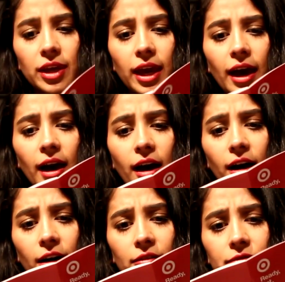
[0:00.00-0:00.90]
They
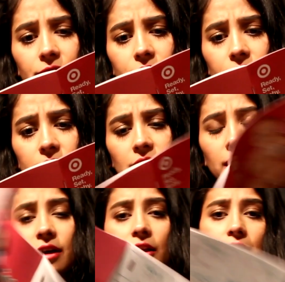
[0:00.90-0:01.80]
have
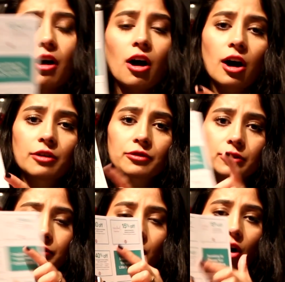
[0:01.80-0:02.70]
$10 off
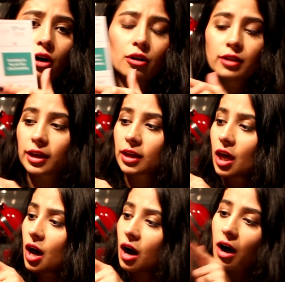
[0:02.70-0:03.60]
of all like
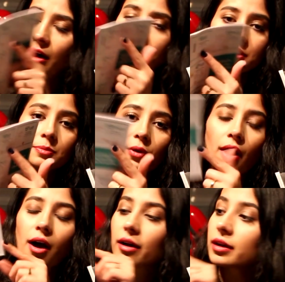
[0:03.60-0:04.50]
Honest
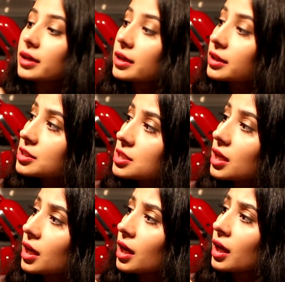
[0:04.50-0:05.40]
product
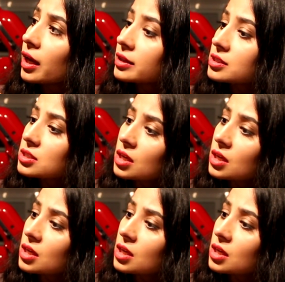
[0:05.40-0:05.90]
and